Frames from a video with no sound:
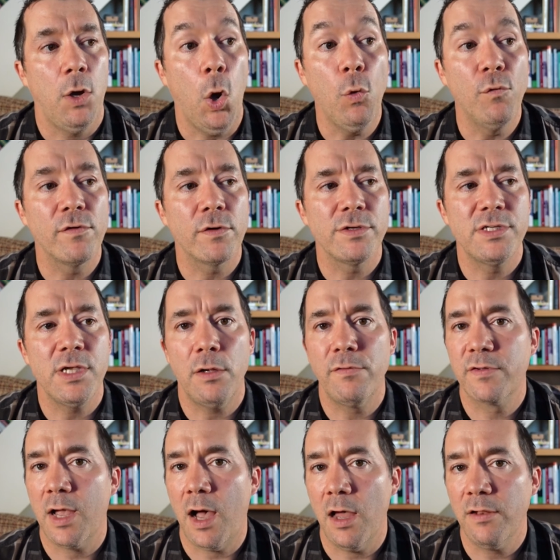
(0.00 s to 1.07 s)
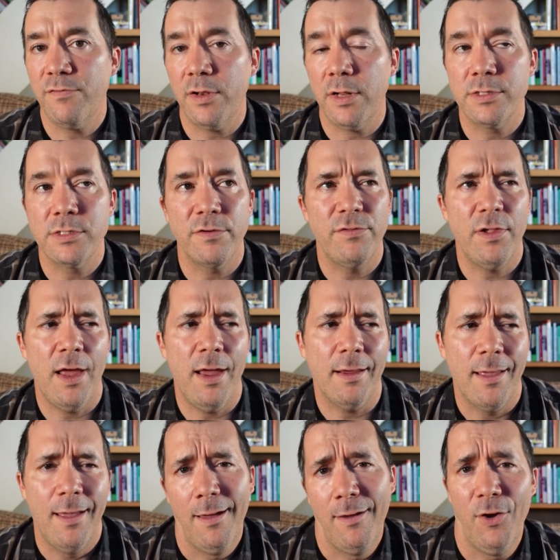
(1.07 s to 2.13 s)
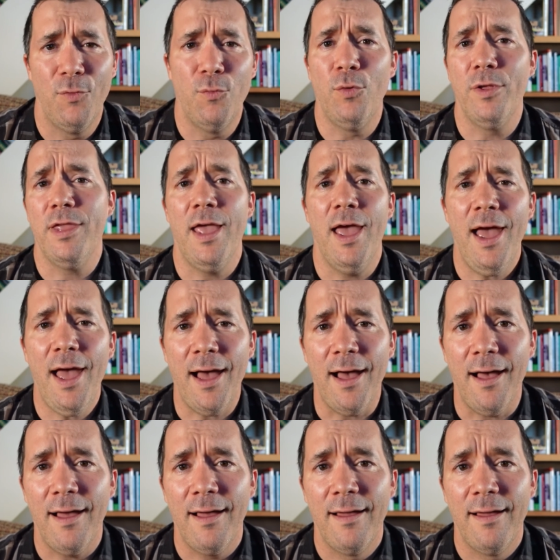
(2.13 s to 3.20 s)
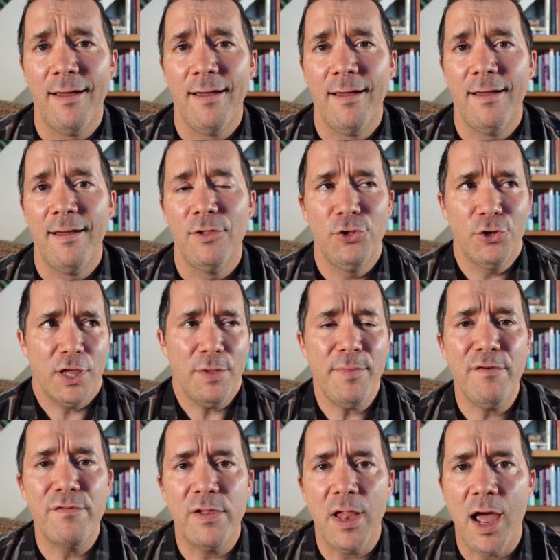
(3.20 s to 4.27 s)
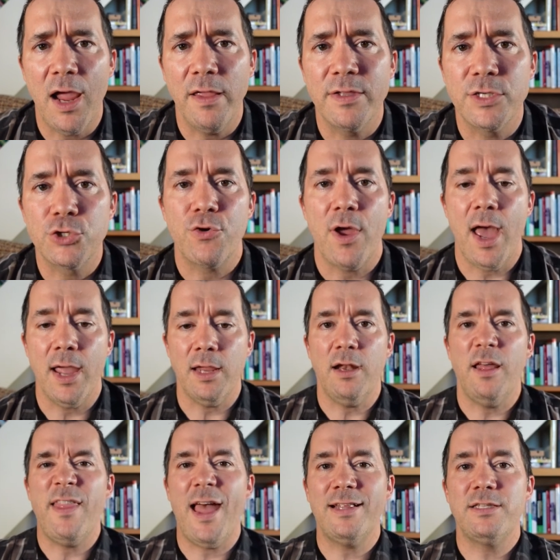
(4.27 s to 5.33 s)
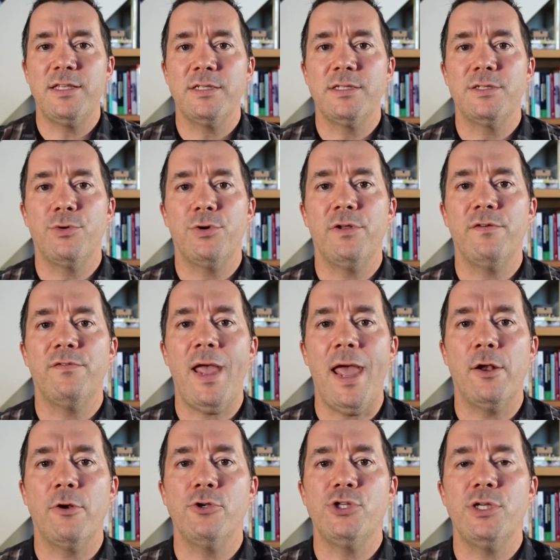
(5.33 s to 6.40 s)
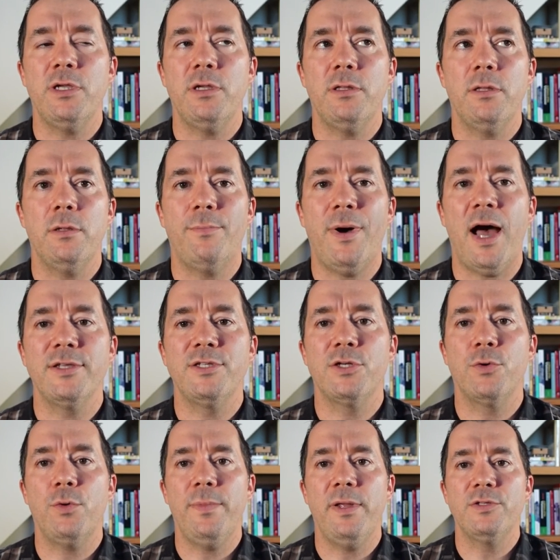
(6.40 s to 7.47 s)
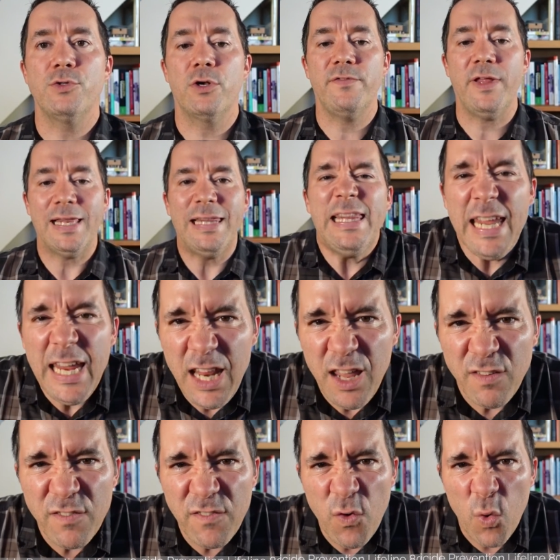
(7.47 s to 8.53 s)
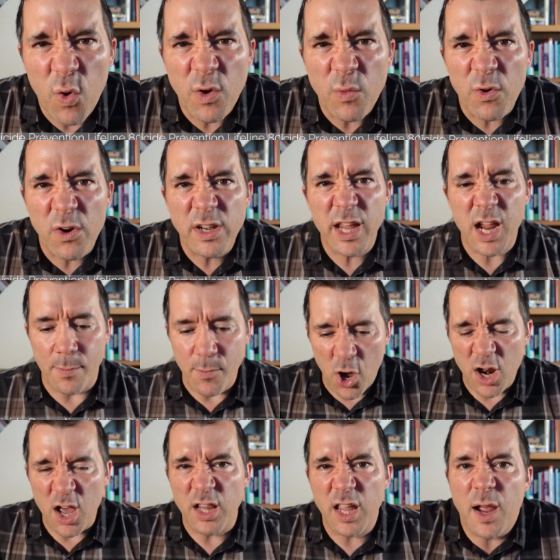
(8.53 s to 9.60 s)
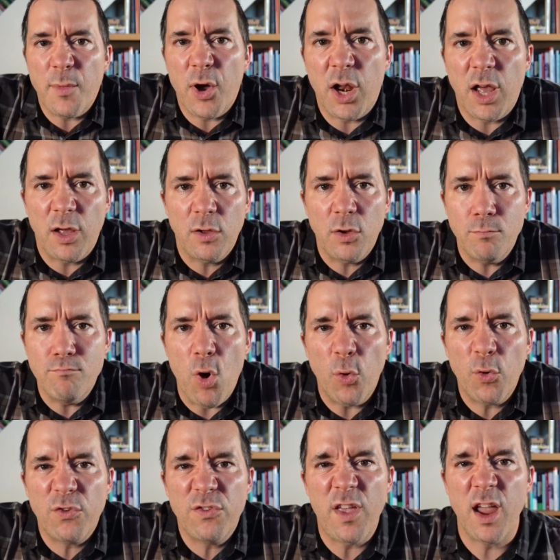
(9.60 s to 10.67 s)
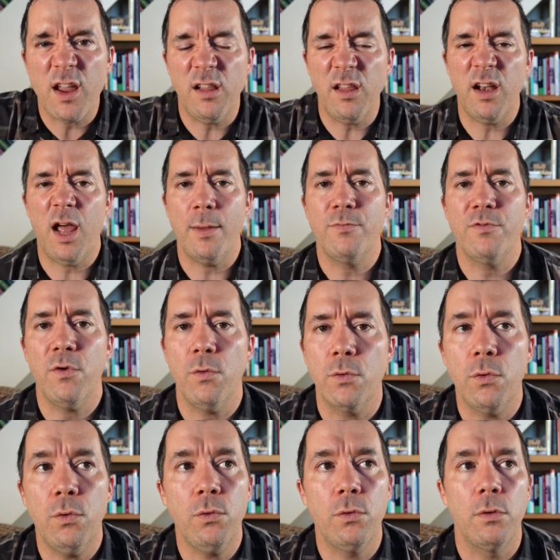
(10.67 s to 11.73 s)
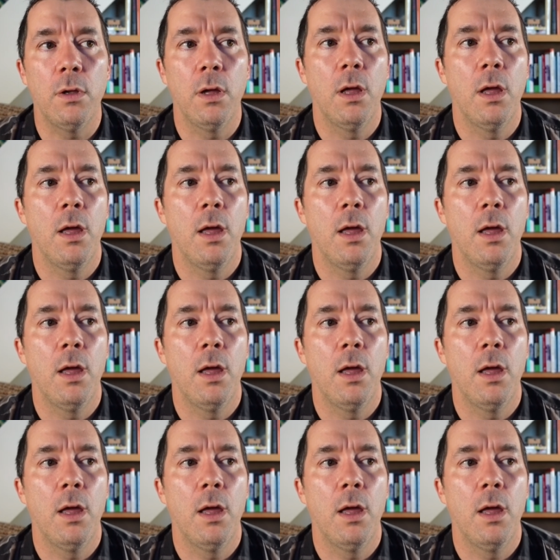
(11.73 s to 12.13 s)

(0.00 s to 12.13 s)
over self-confidence of like, well, yeah, look at me flying this dragon. And that's this sort of energy. The posture would be sort of like leaning forward, like I'm on a motorcycle and I'm so cool.